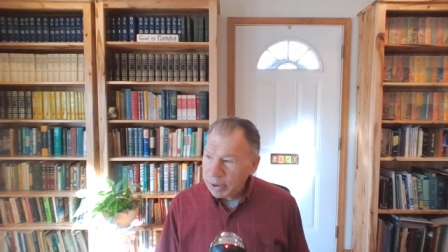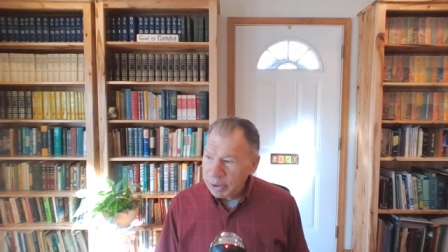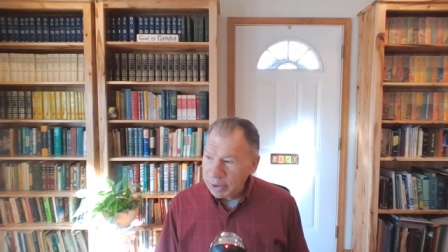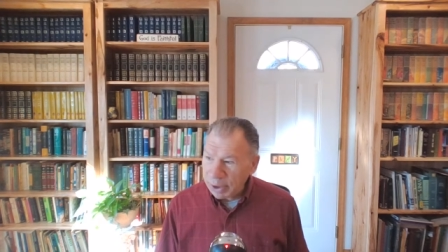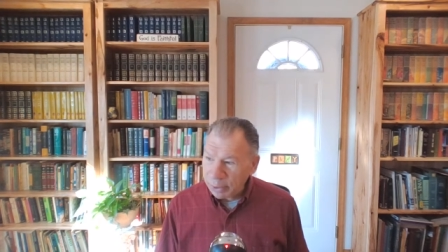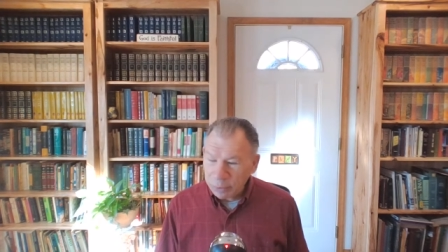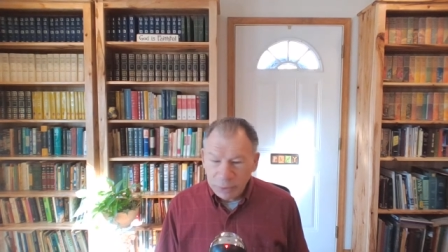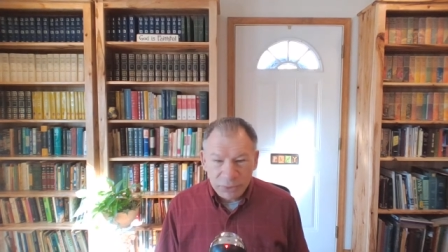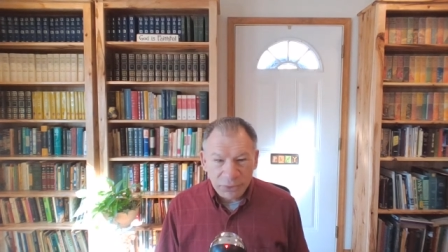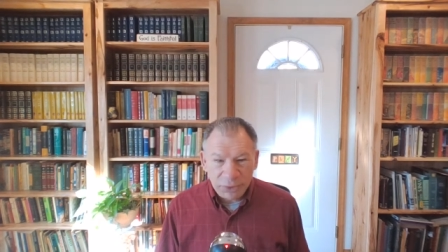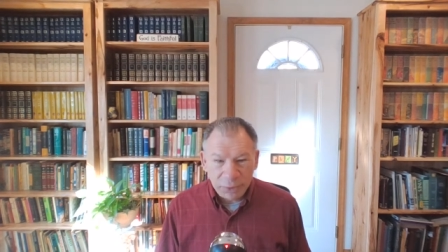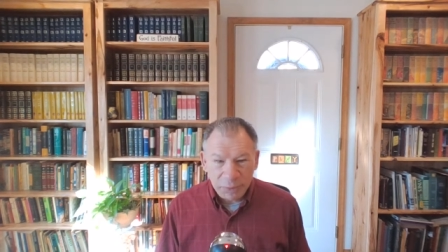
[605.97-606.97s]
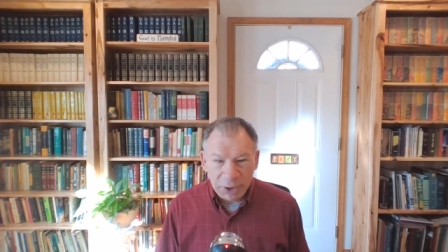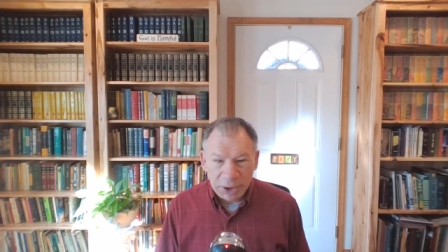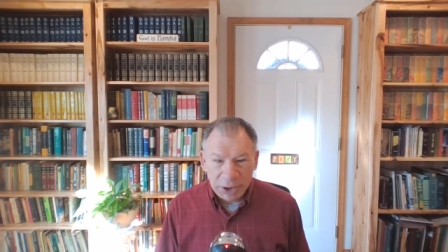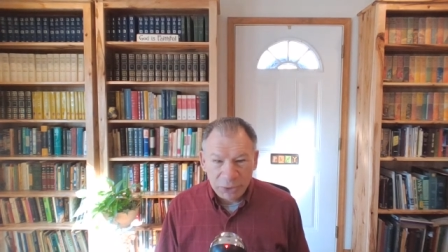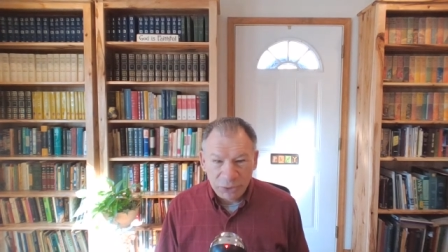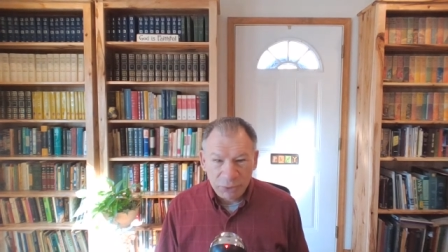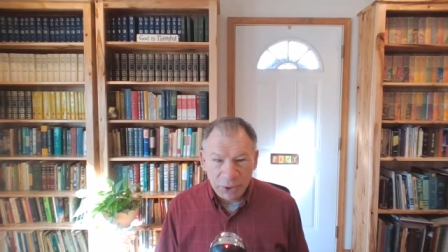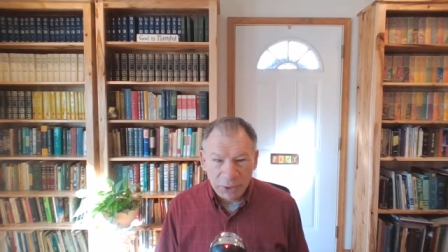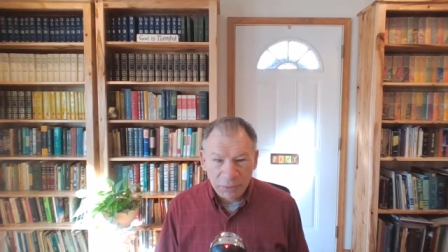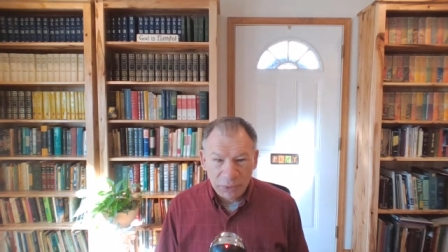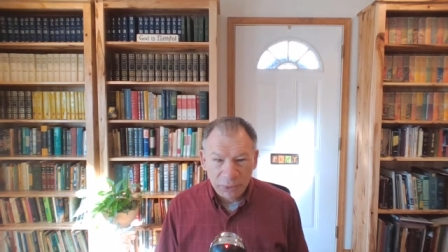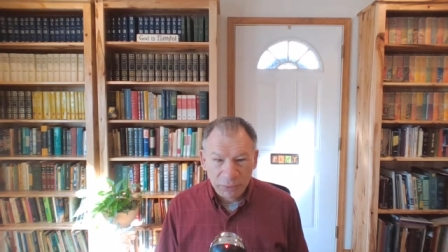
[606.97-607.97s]
Now, what does that mean? As you
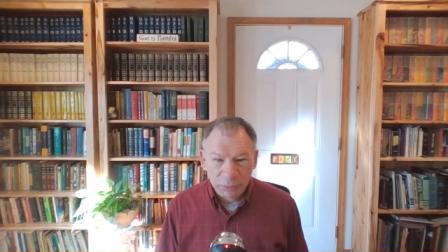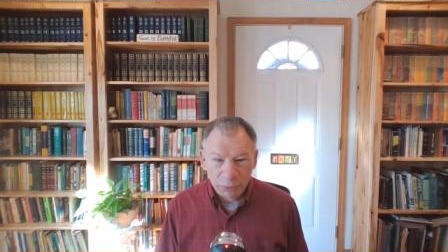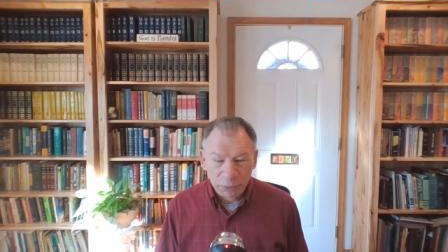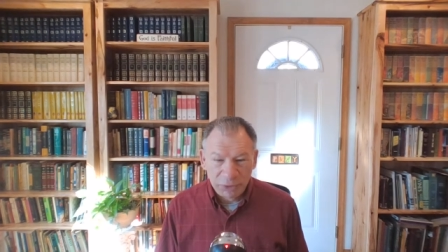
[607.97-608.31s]
have therefore